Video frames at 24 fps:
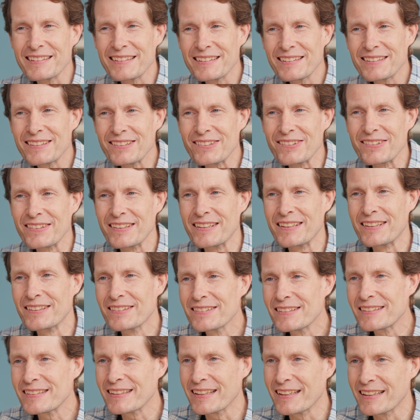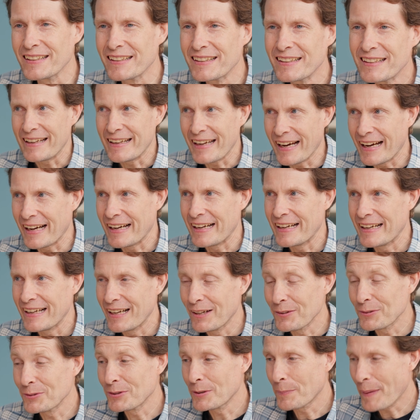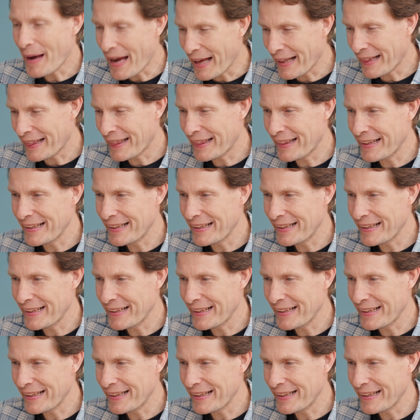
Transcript: soak in the onsen. Yeah, outdoor bath.